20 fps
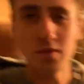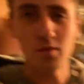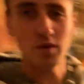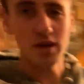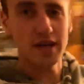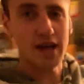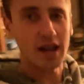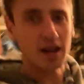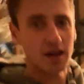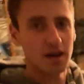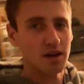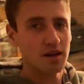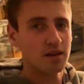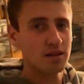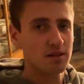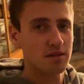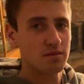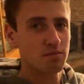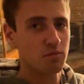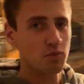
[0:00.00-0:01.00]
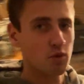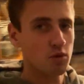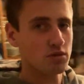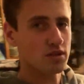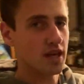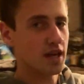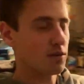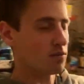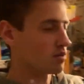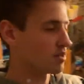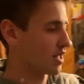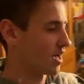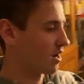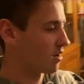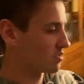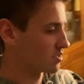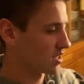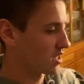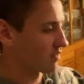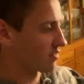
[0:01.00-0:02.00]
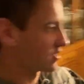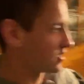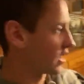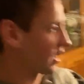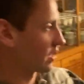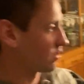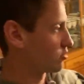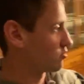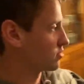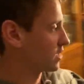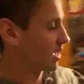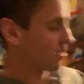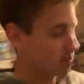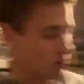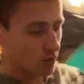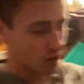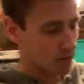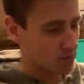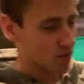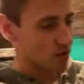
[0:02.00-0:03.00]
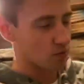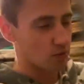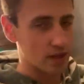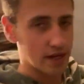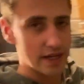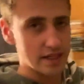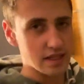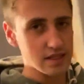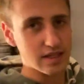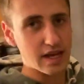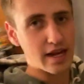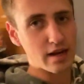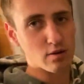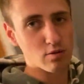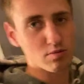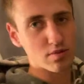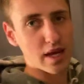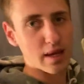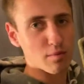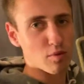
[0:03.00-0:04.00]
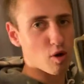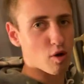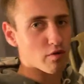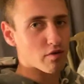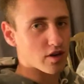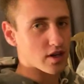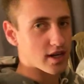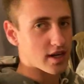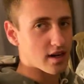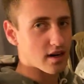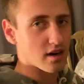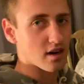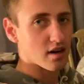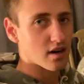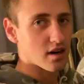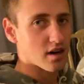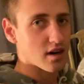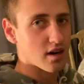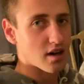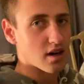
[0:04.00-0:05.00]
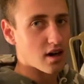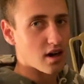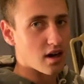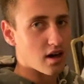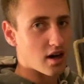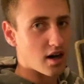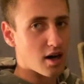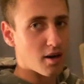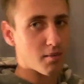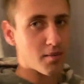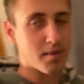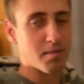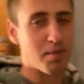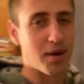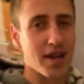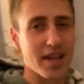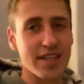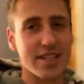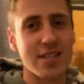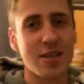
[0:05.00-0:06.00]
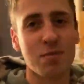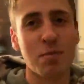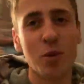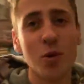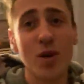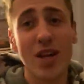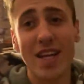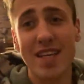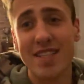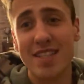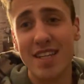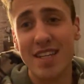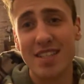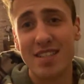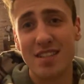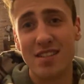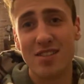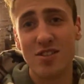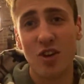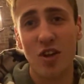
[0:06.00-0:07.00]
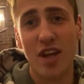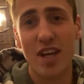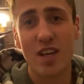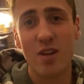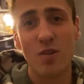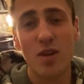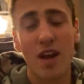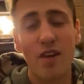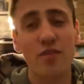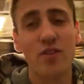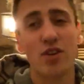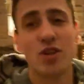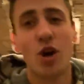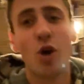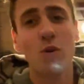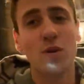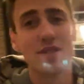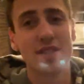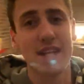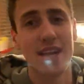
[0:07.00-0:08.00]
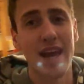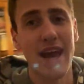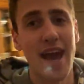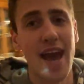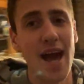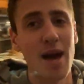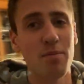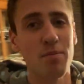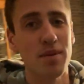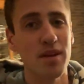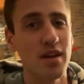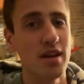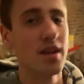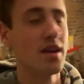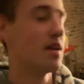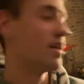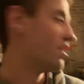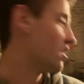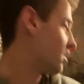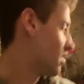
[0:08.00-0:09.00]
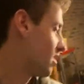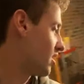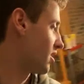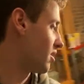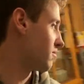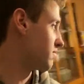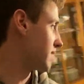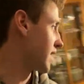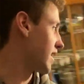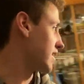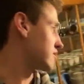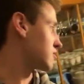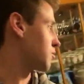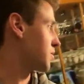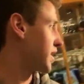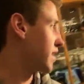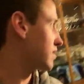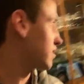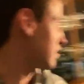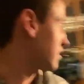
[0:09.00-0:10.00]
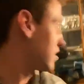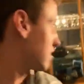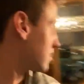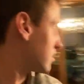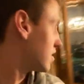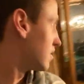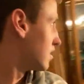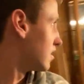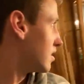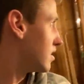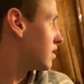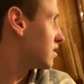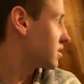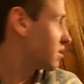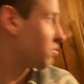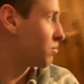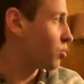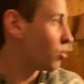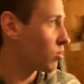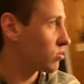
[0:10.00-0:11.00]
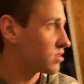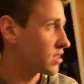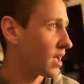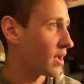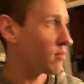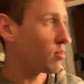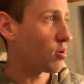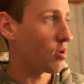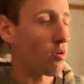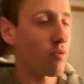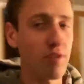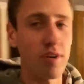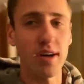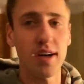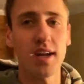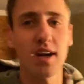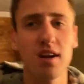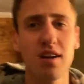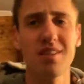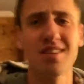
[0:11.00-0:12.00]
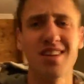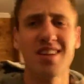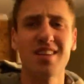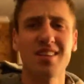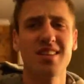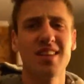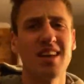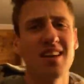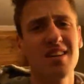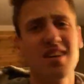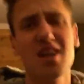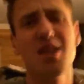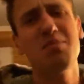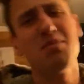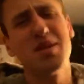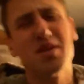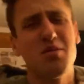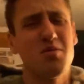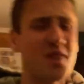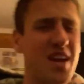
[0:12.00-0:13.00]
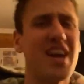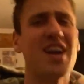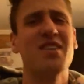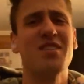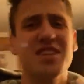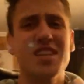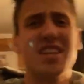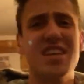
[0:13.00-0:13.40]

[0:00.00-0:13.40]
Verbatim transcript: we got a pool table now instead of a dining room table. We we got the dining room table over here. Um, but it's spooky season, so like you never know what's gonna happen. Um, yeah, so we got the the pool table over here, That then coming around